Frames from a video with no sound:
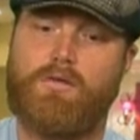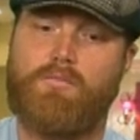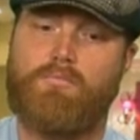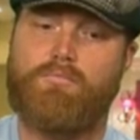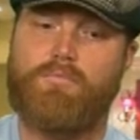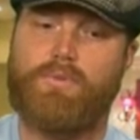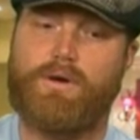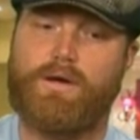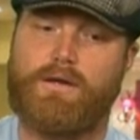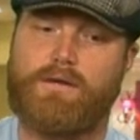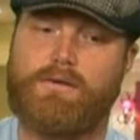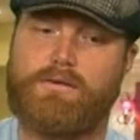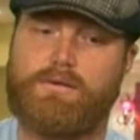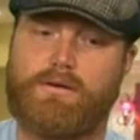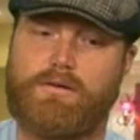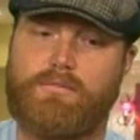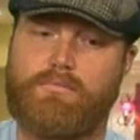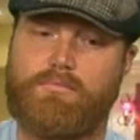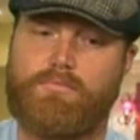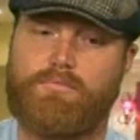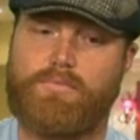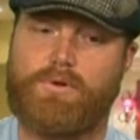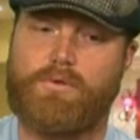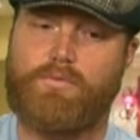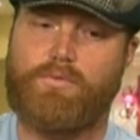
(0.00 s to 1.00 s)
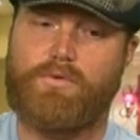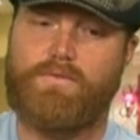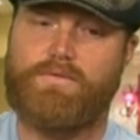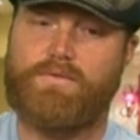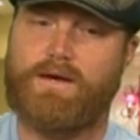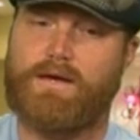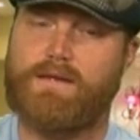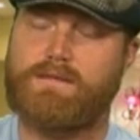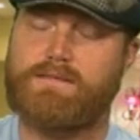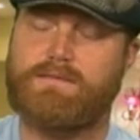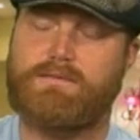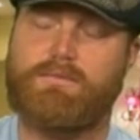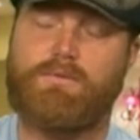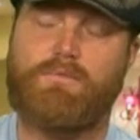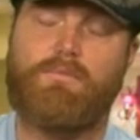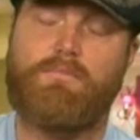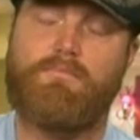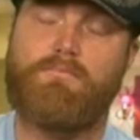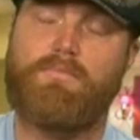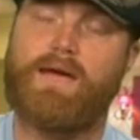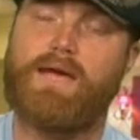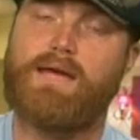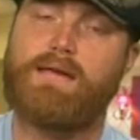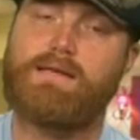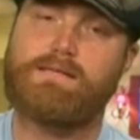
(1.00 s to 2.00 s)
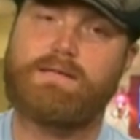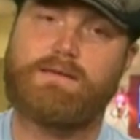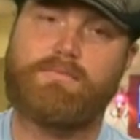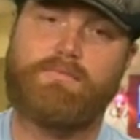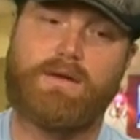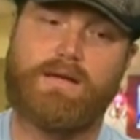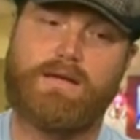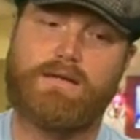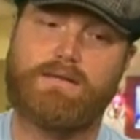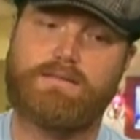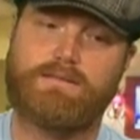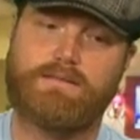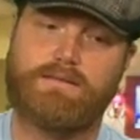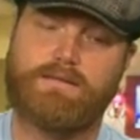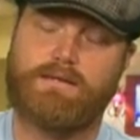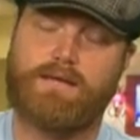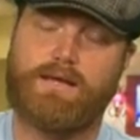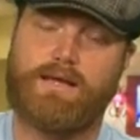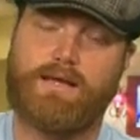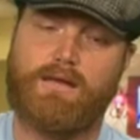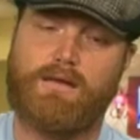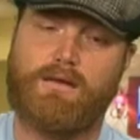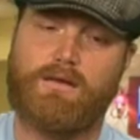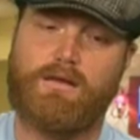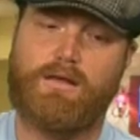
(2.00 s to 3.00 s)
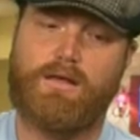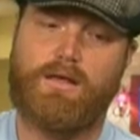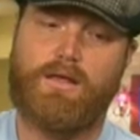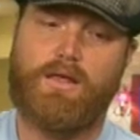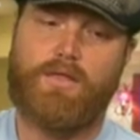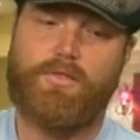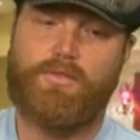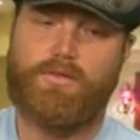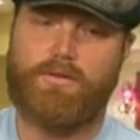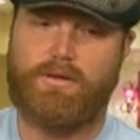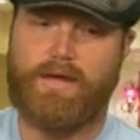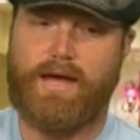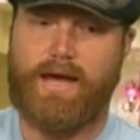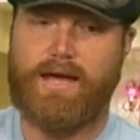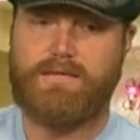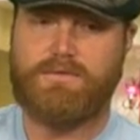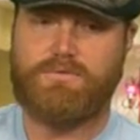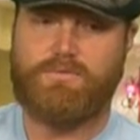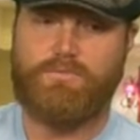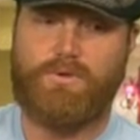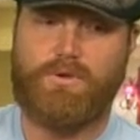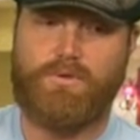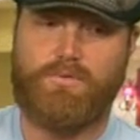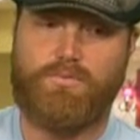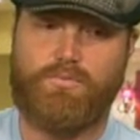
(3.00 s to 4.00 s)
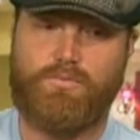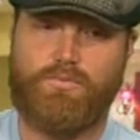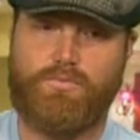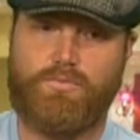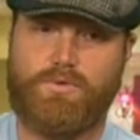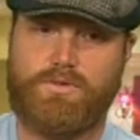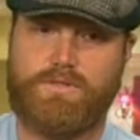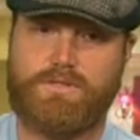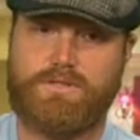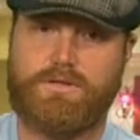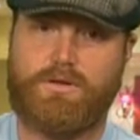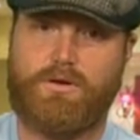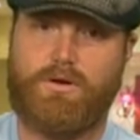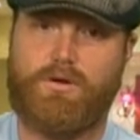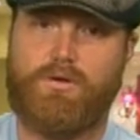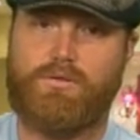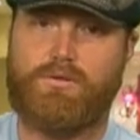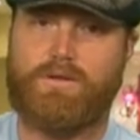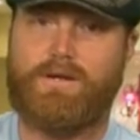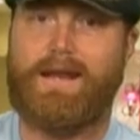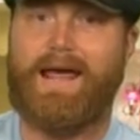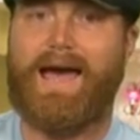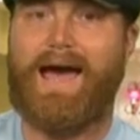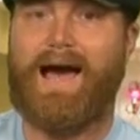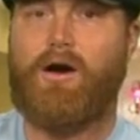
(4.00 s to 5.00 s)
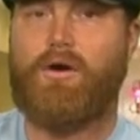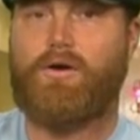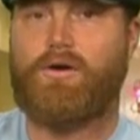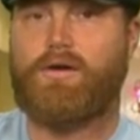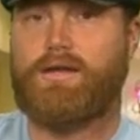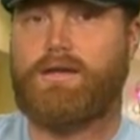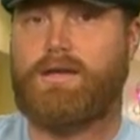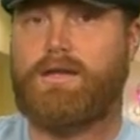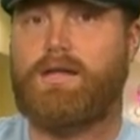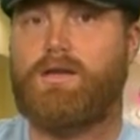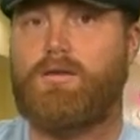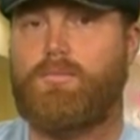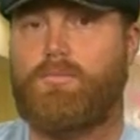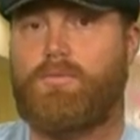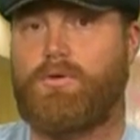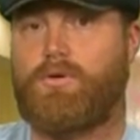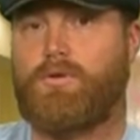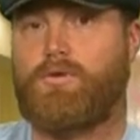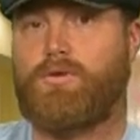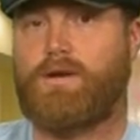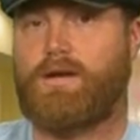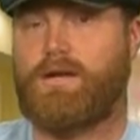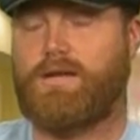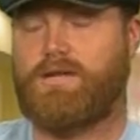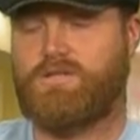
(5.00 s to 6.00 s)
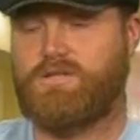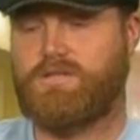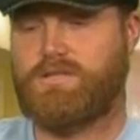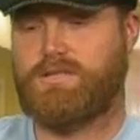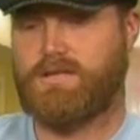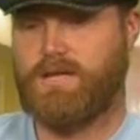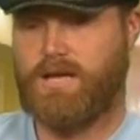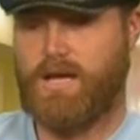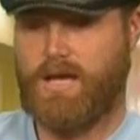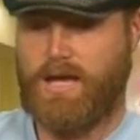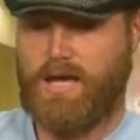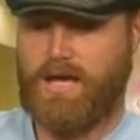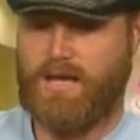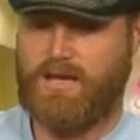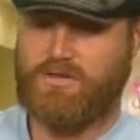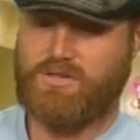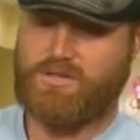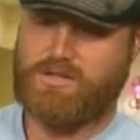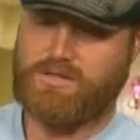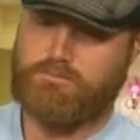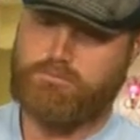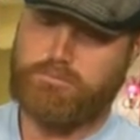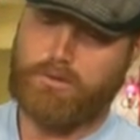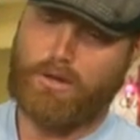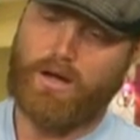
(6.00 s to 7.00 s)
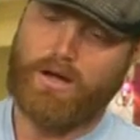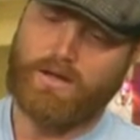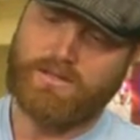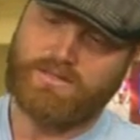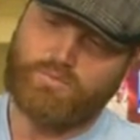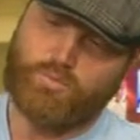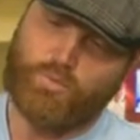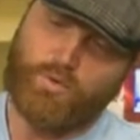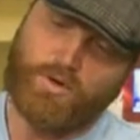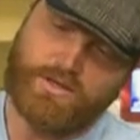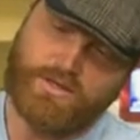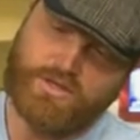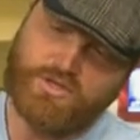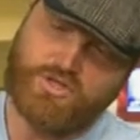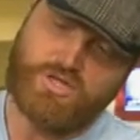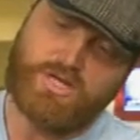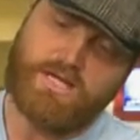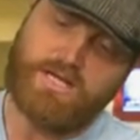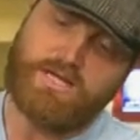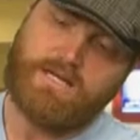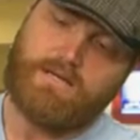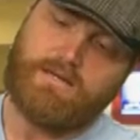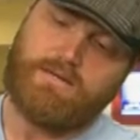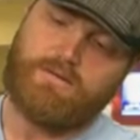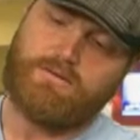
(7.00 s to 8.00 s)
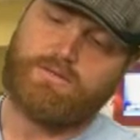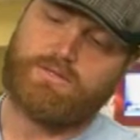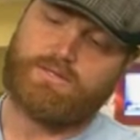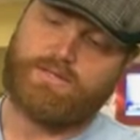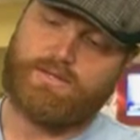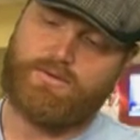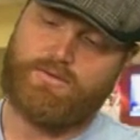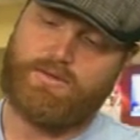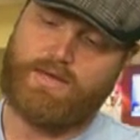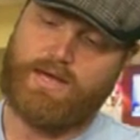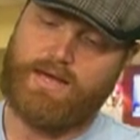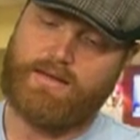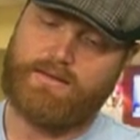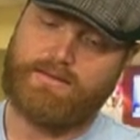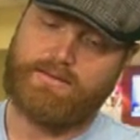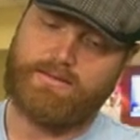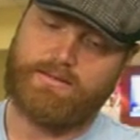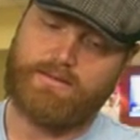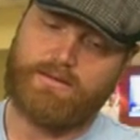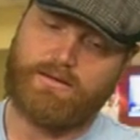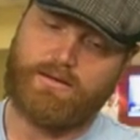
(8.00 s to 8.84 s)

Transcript: But we've got some amazing medicine, and the last one was called an ALK inhibitor, and it just blocks one gene so that